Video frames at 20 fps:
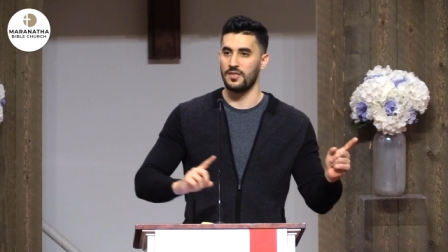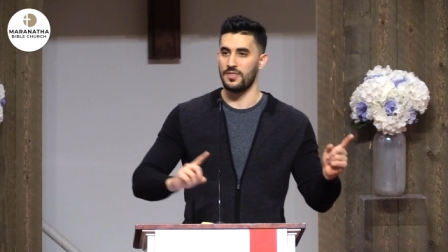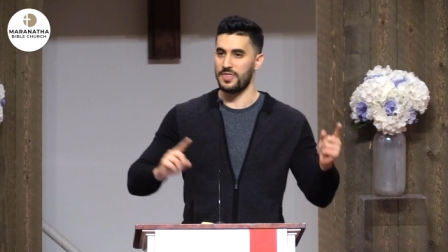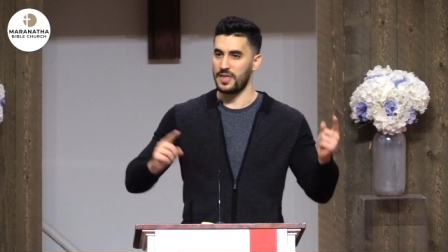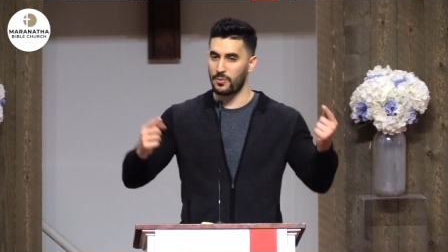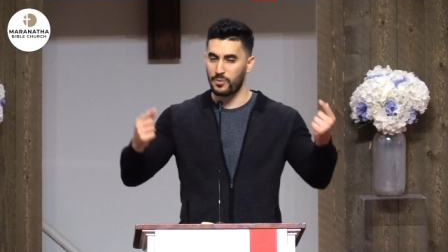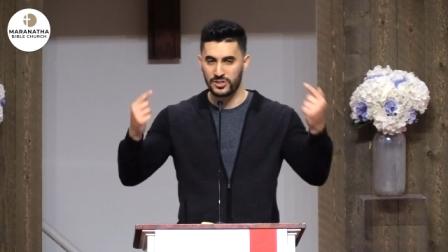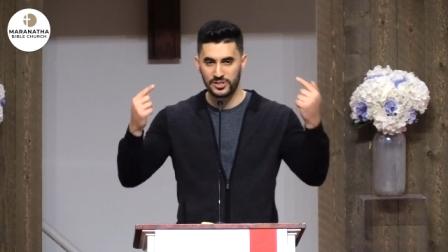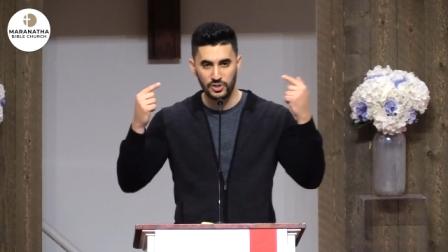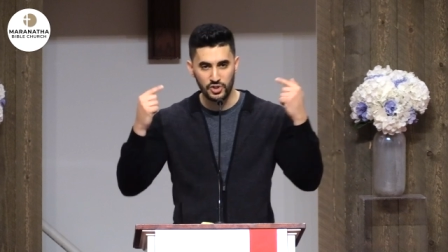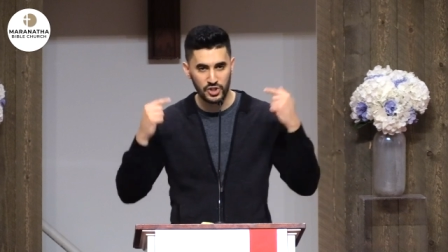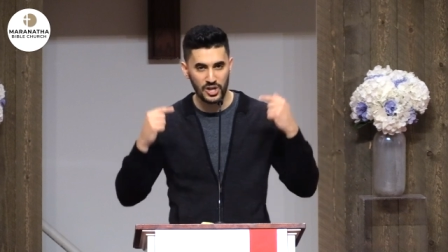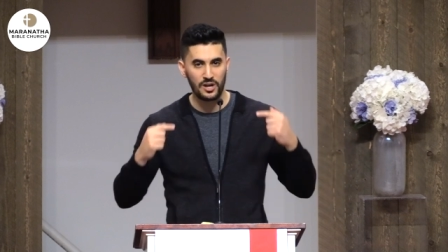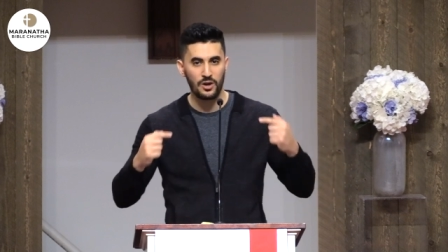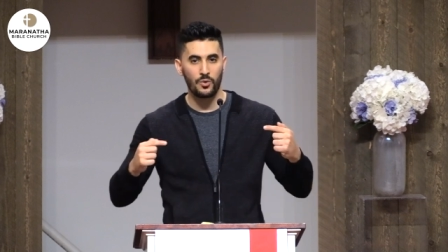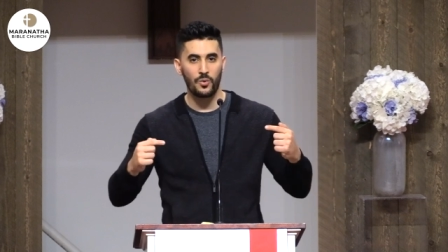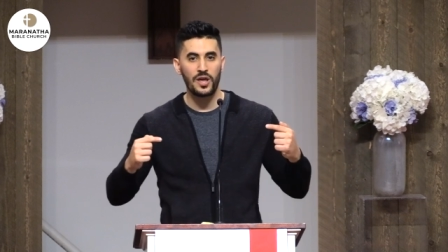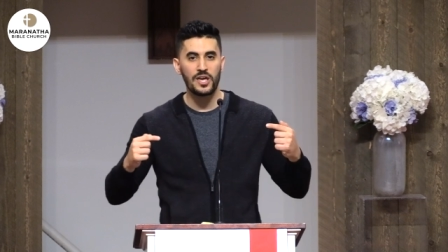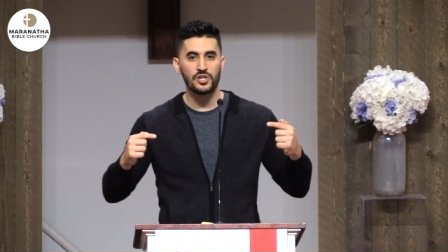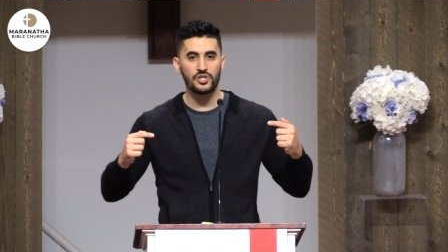there was a
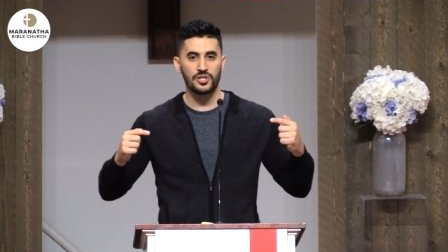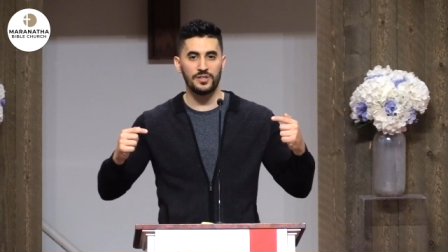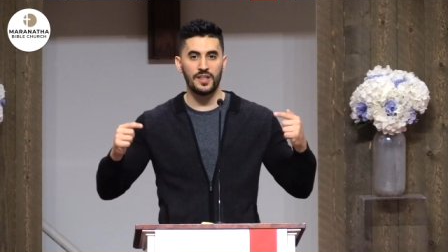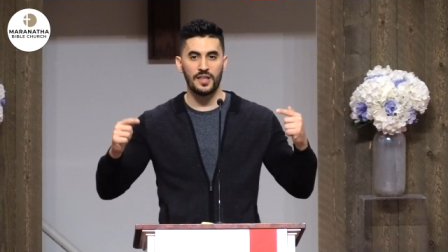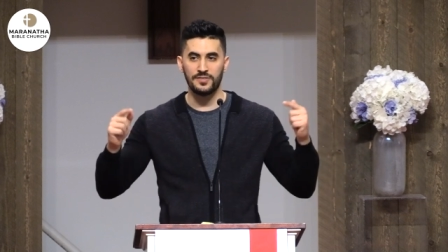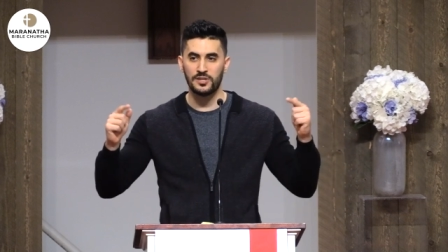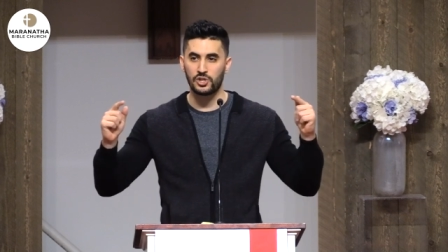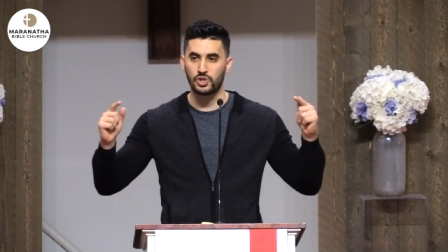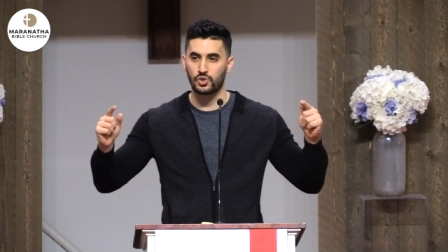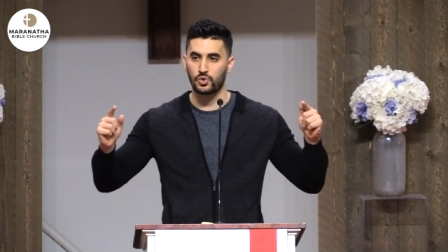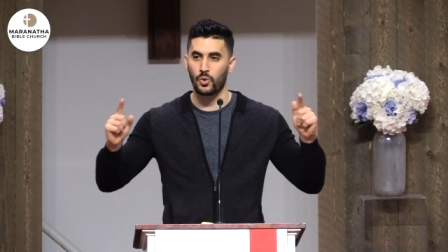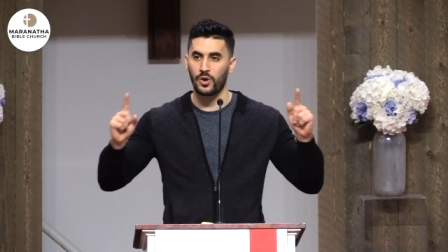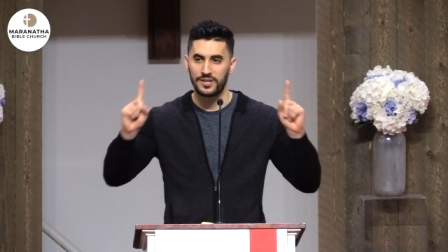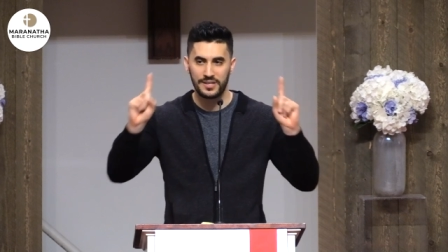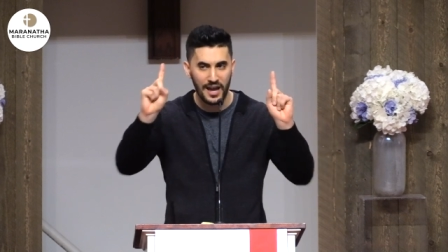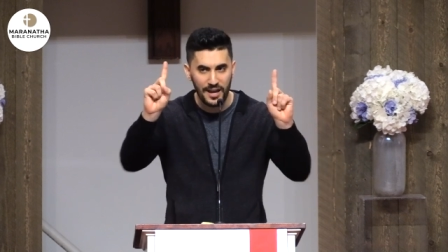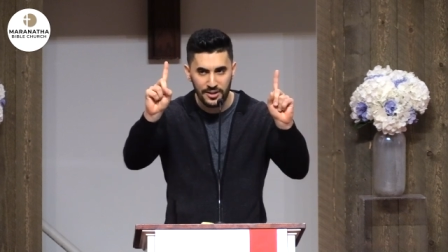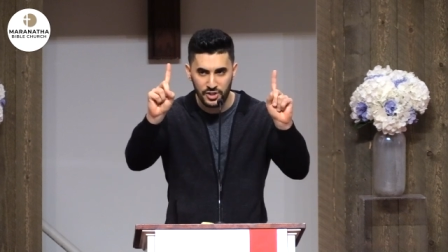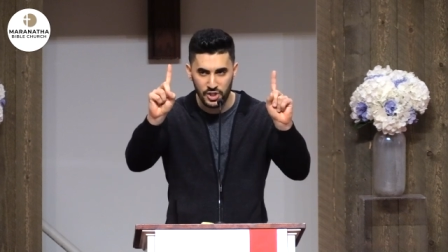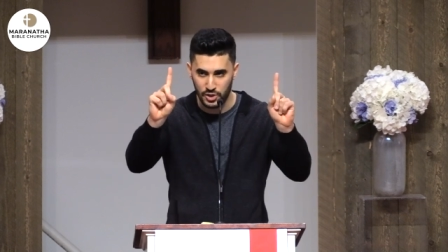generation that destroyed
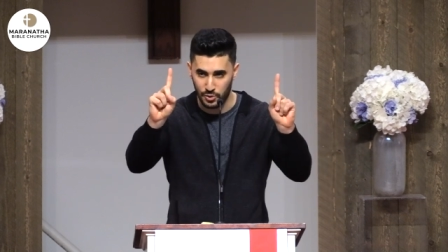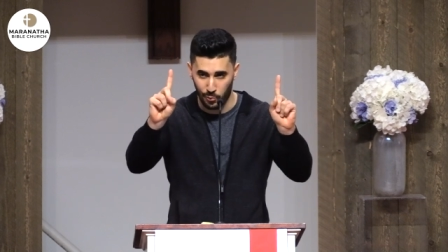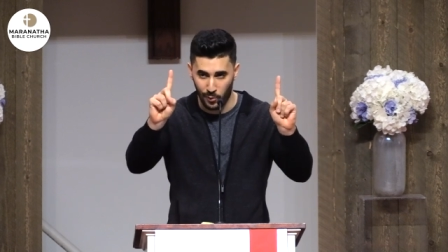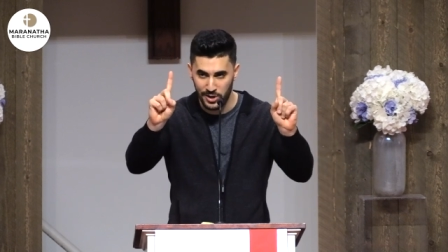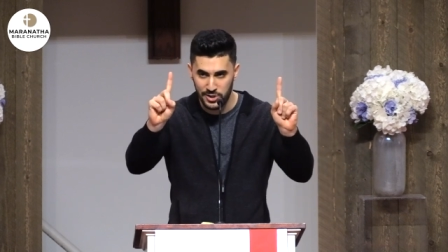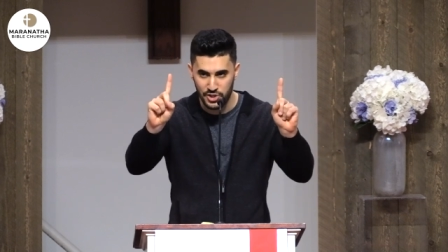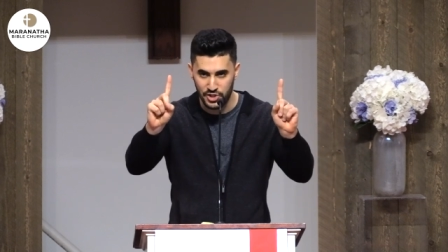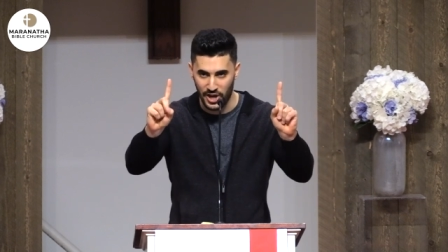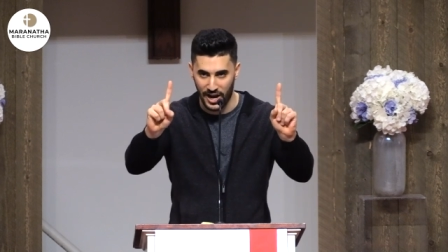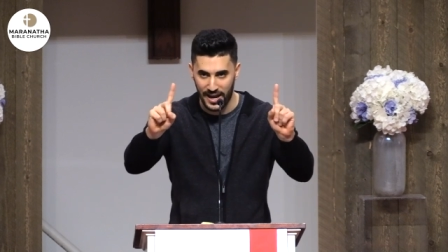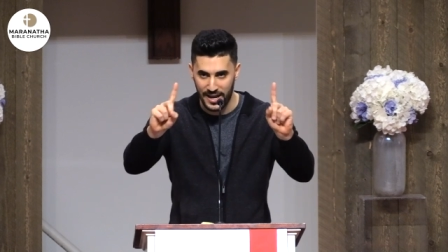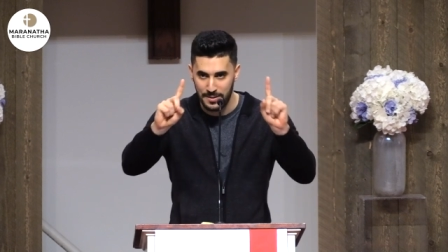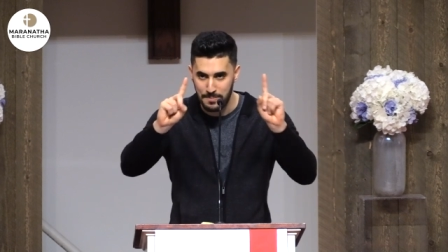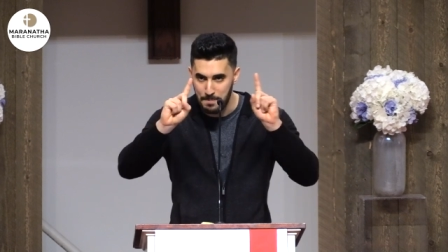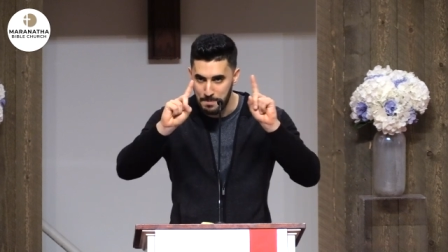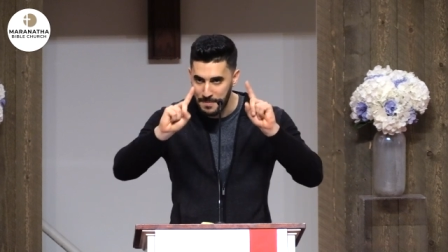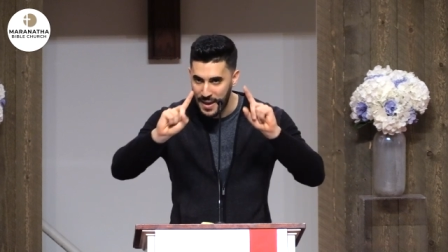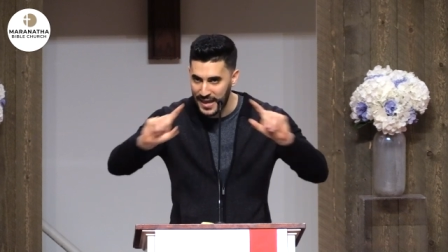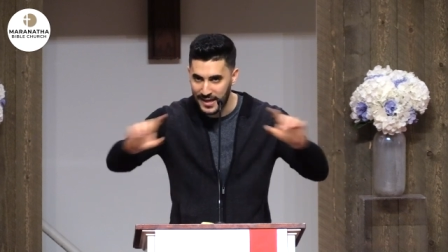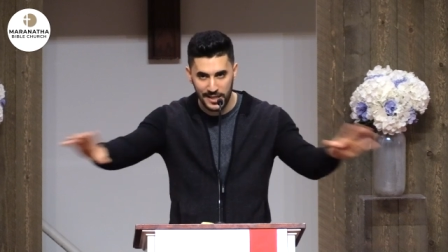not just one giant,
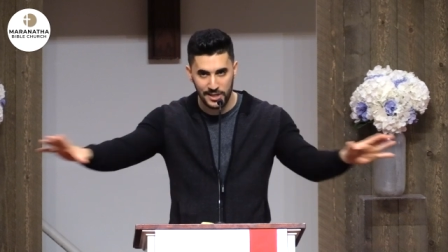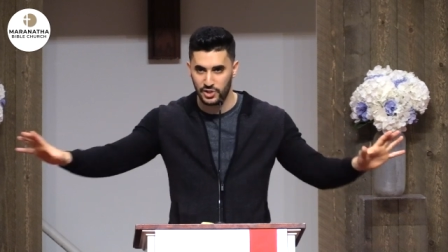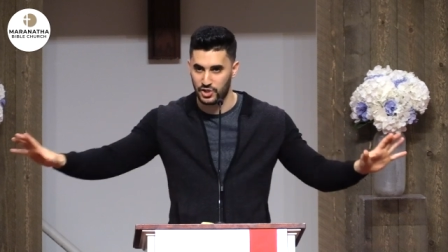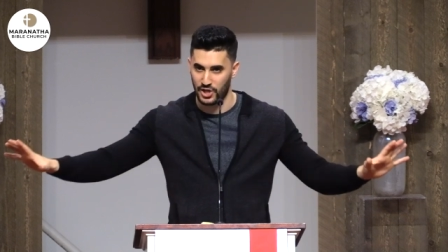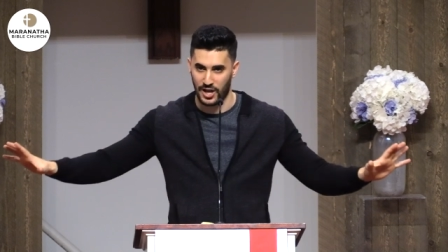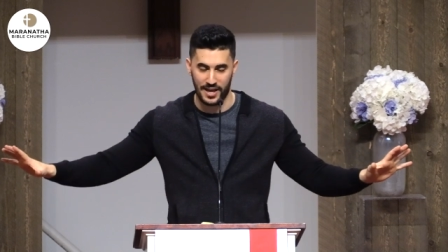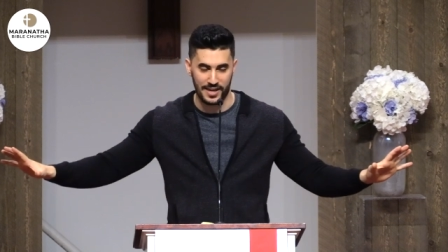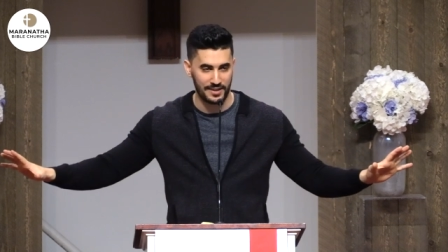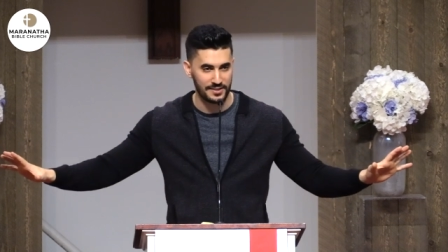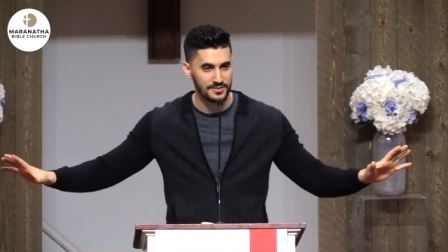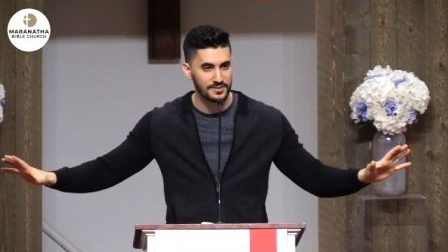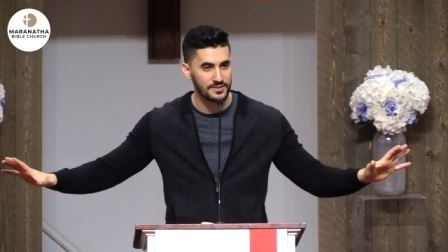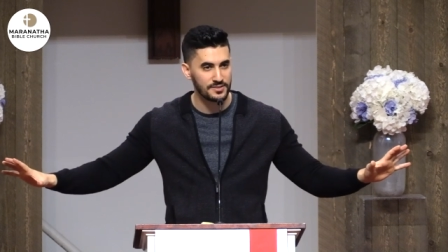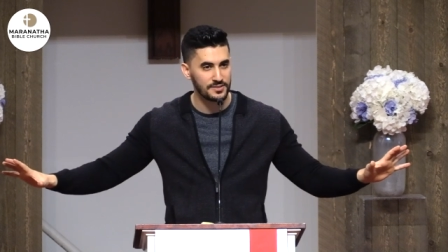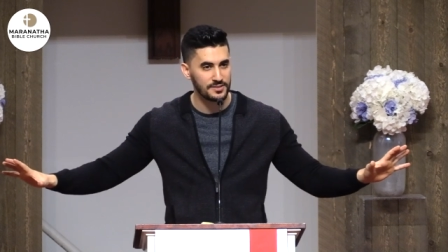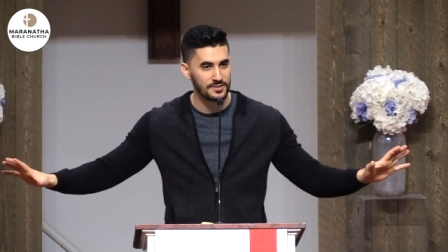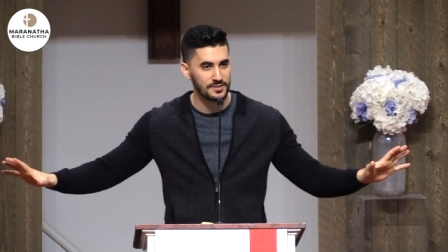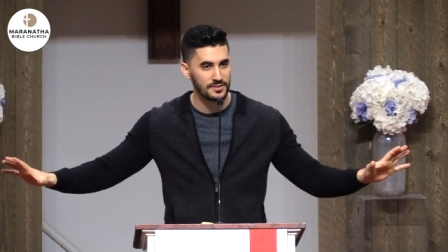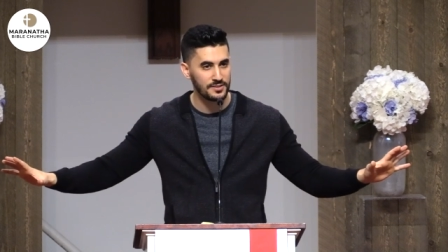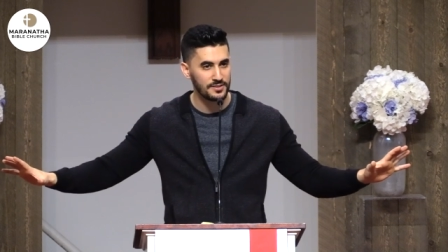many
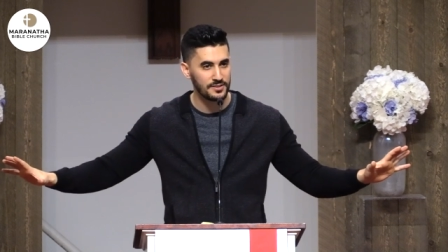giants.